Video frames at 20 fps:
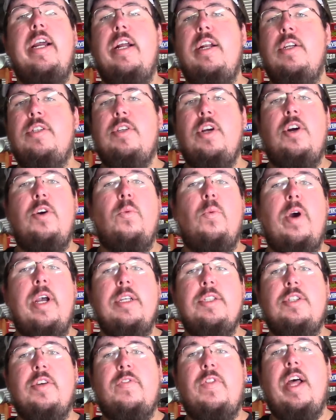end a certain way
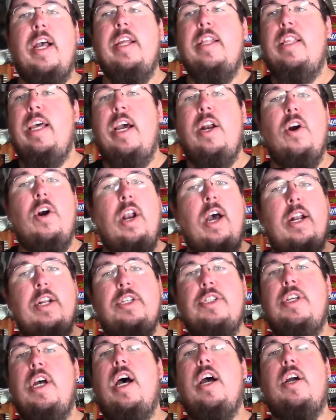and stuff like that, or a lot of
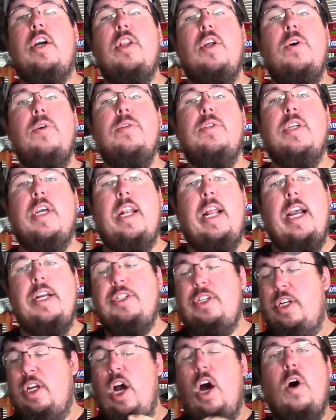shock loads can
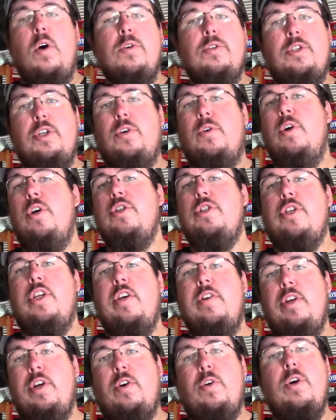actually cause the crush
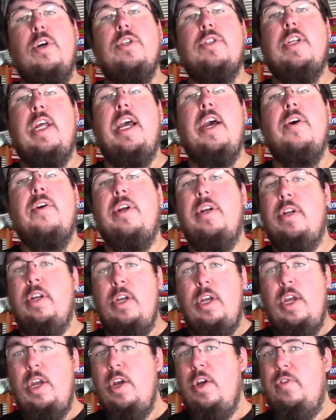sleeve to crush down,
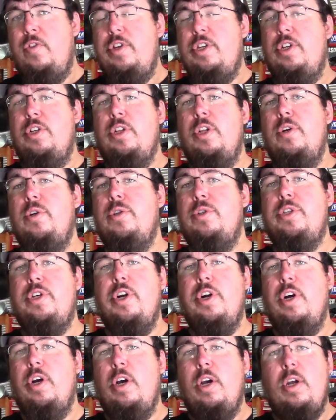and then you lose
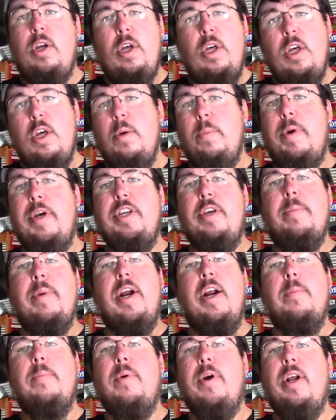your pinion
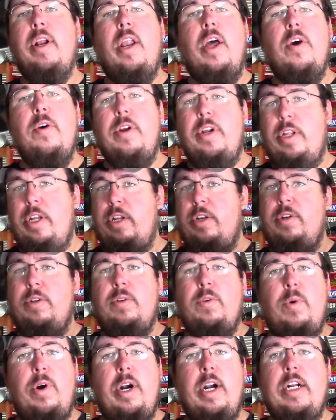bearing preload, and then
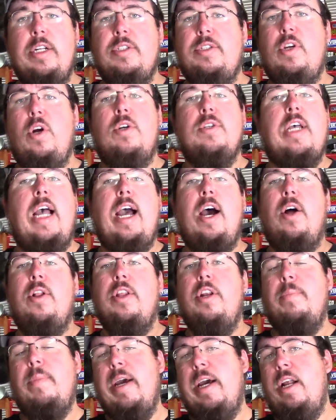the rear end starts howling
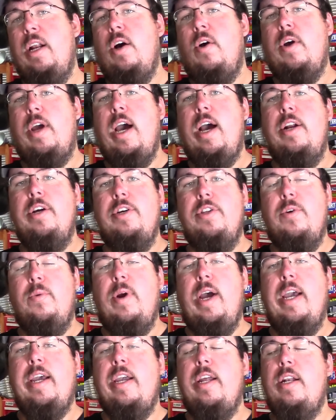and making all kind of other
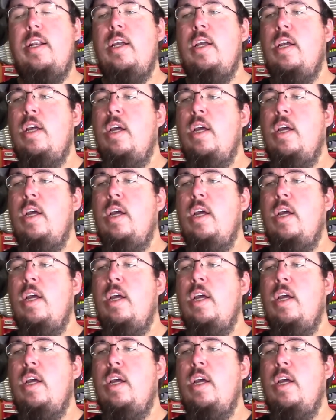racket.